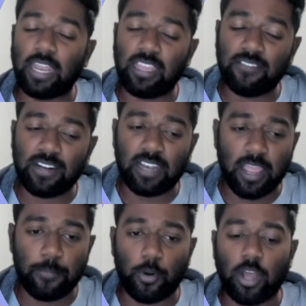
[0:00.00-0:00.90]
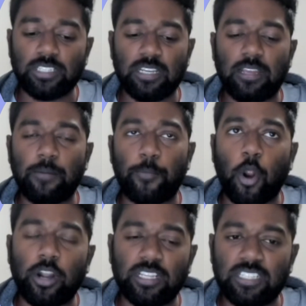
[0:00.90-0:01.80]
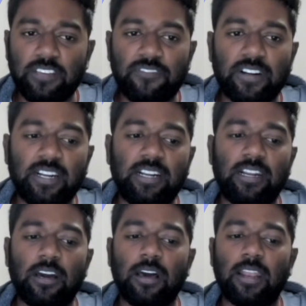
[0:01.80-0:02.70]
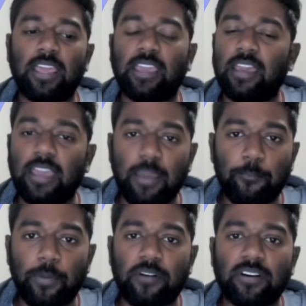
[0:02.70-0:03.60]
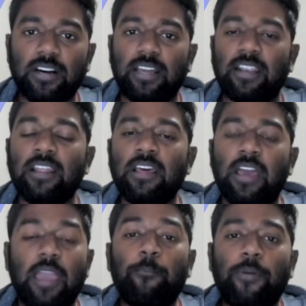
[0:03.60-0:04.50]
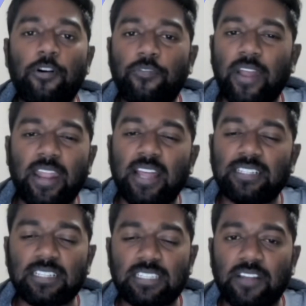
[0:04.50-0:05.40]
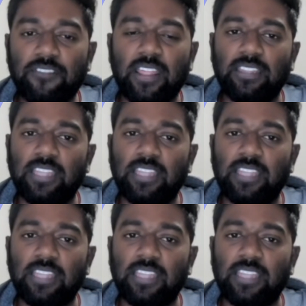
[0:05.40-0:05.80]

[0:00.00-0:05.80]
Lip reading: even try project prodigy fund or like a empower finance and stuff like